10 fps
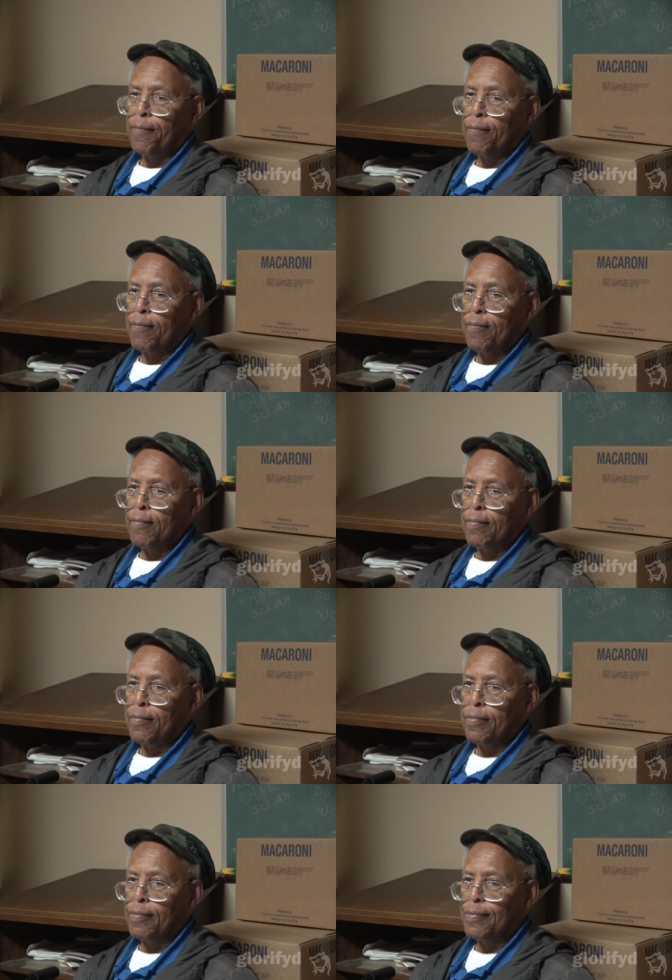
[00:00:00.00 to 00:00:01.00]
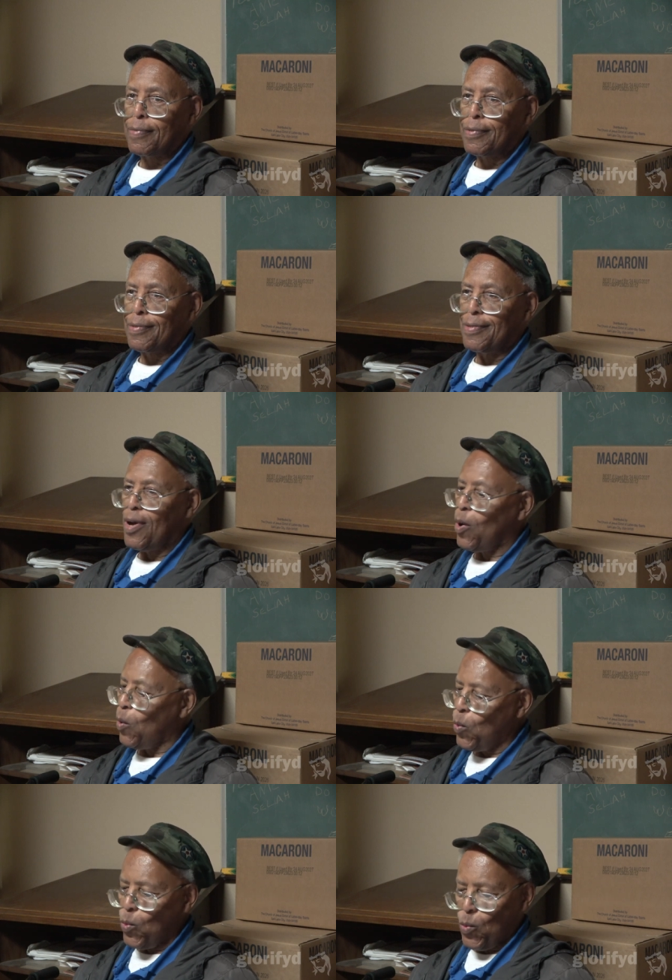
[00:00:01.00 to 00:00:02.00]
He's wriggling.
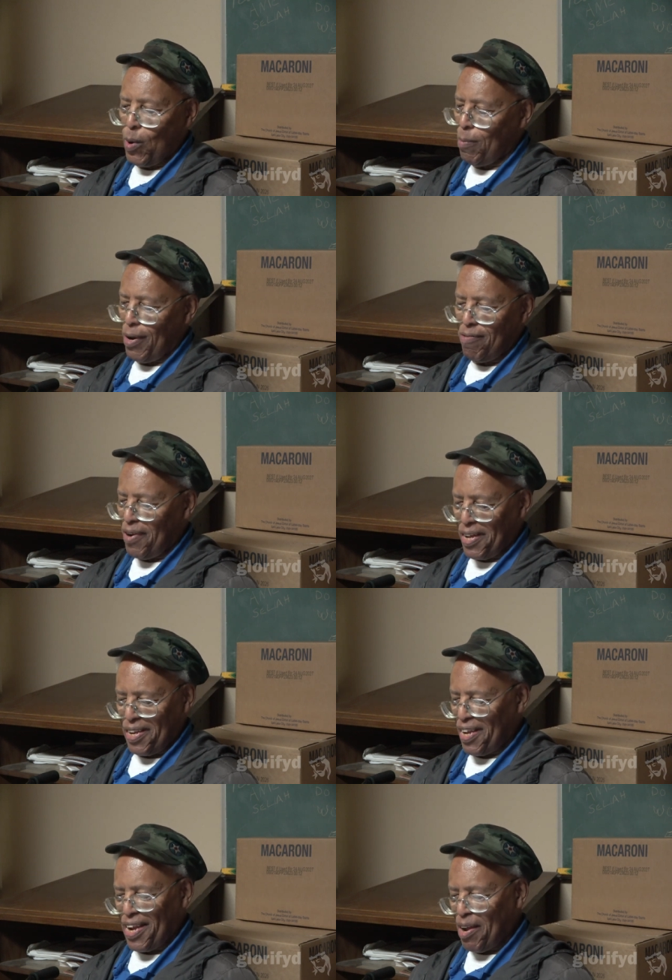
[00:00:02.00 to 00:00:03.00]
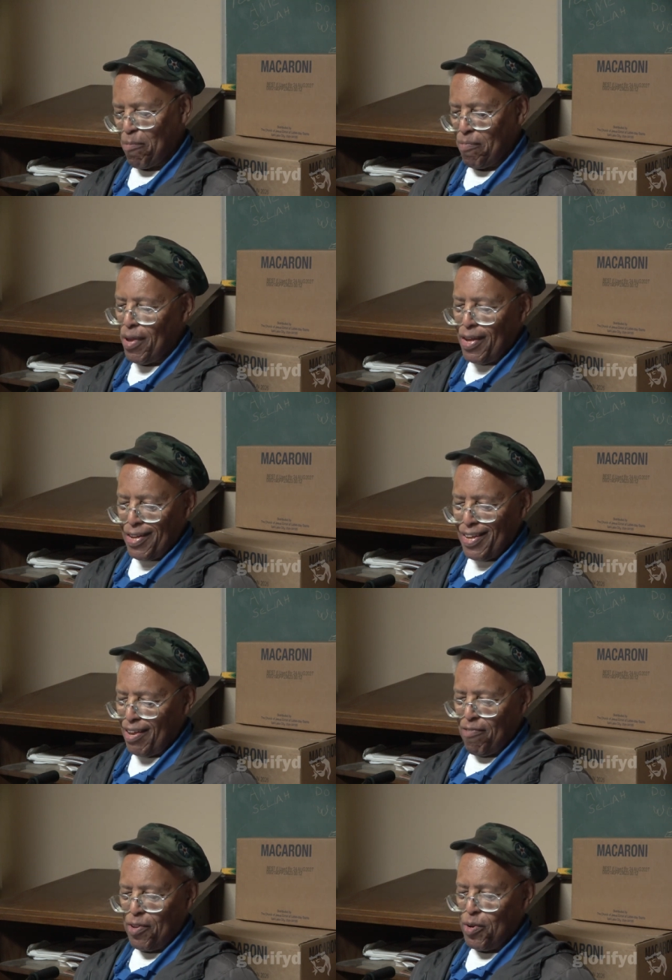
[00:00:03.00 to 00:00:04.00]
No, I'm not wriggling. I'm
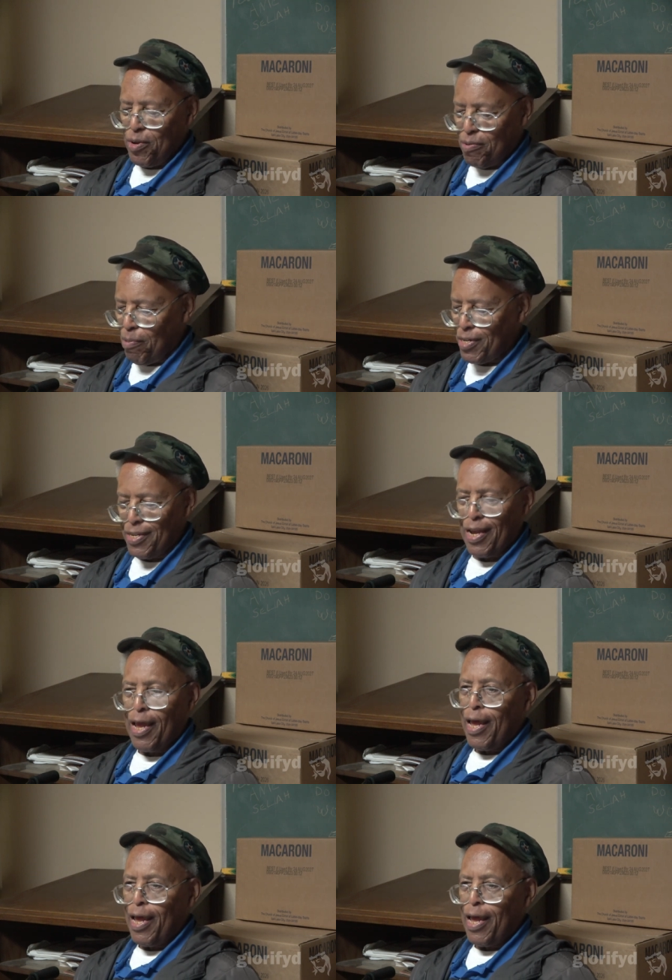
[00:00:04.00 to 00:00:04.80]
giving you as much as that.